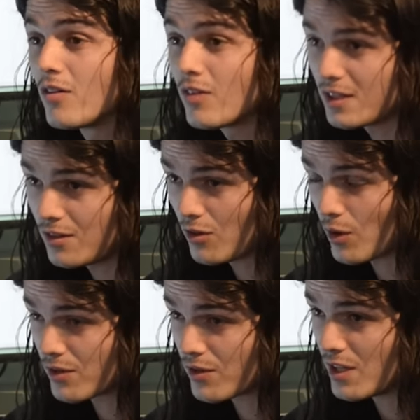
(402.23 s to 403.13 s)

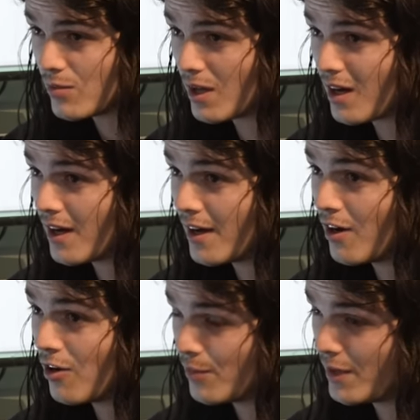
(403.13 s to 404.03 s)
3200 dpi
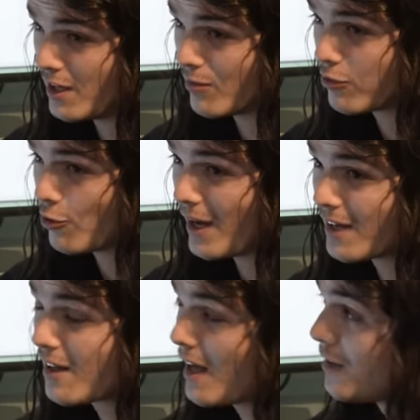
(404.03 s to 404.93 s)
on medium
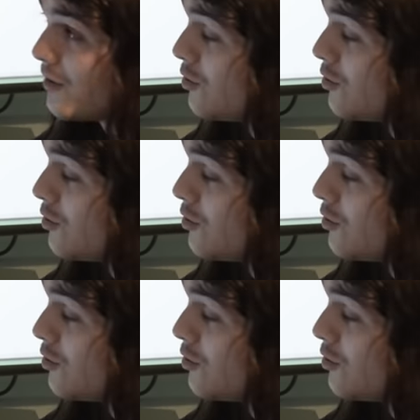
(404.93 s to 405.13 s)
format and